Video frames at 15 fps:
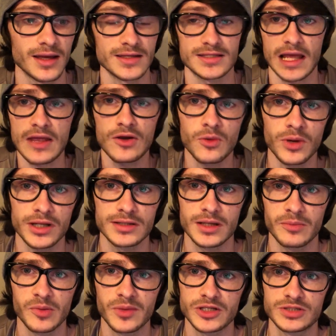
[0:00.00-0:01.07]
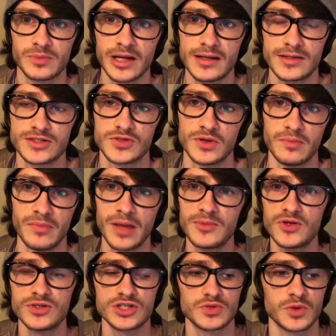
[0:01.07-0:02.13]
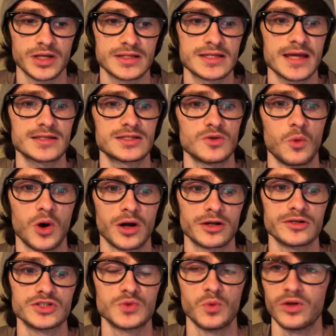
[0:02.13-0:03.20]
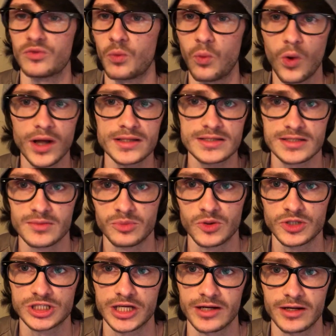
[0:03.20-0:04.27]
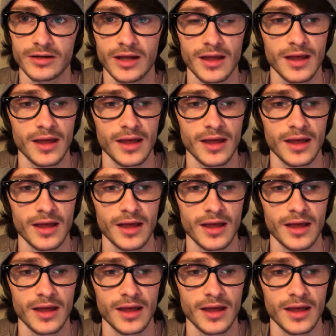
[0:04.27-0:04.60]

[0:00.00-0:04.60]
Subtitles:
Say you don't want to dump a bunch of money into it. Maybe you just want to test the waters with one simple share,